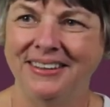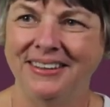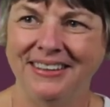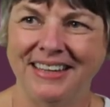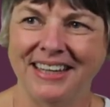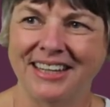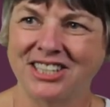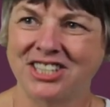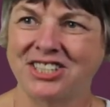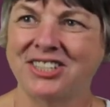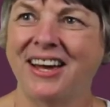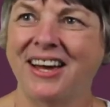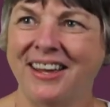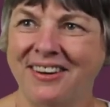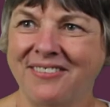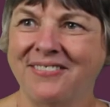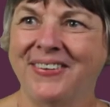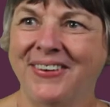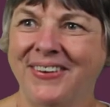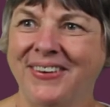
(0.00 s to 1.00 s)
get a shot
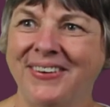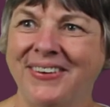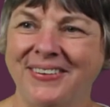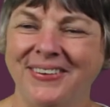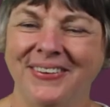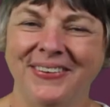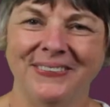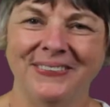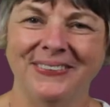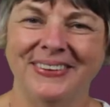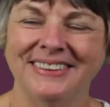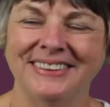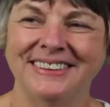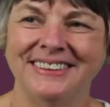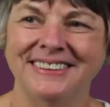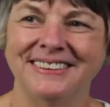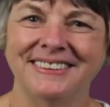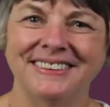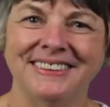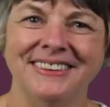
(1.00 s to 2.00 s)
of her while
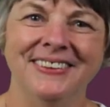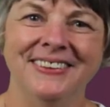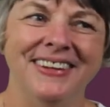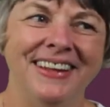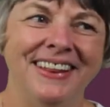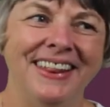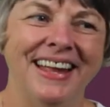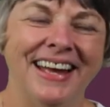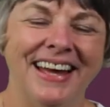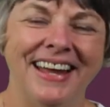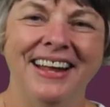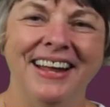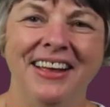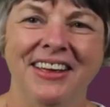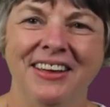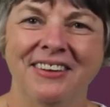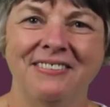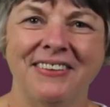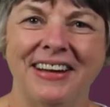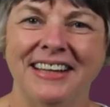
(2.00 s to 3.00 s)
she's doing that.
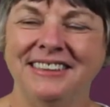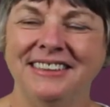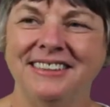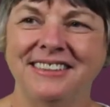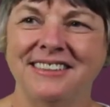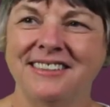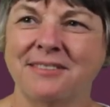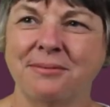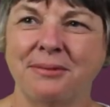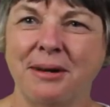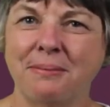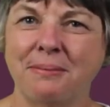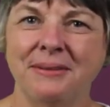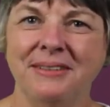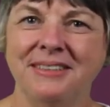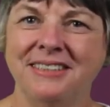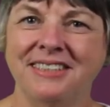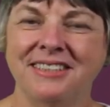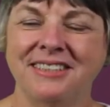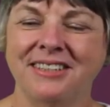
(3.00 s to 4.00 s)
Finally, just went up
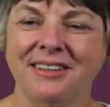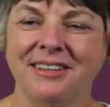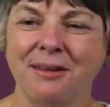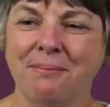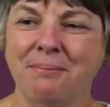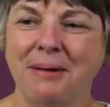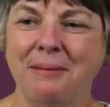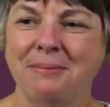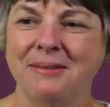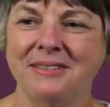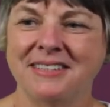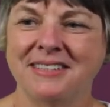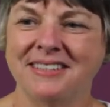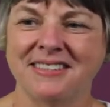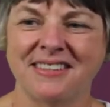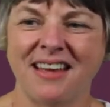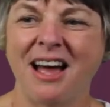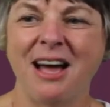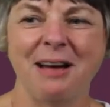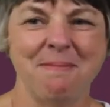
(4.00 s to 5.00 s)
and took the paper and
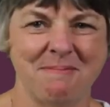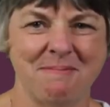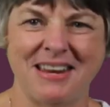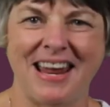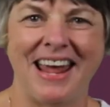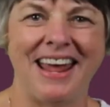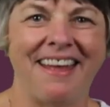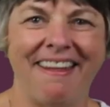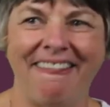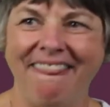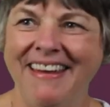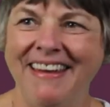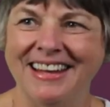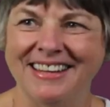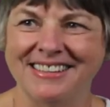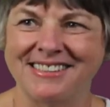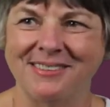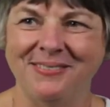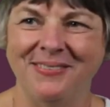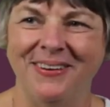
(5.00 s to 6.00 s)
says, I'm taking
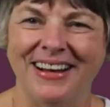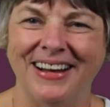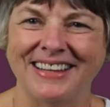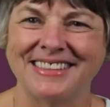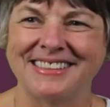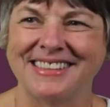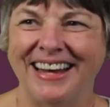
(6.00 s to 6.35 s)
this, and walks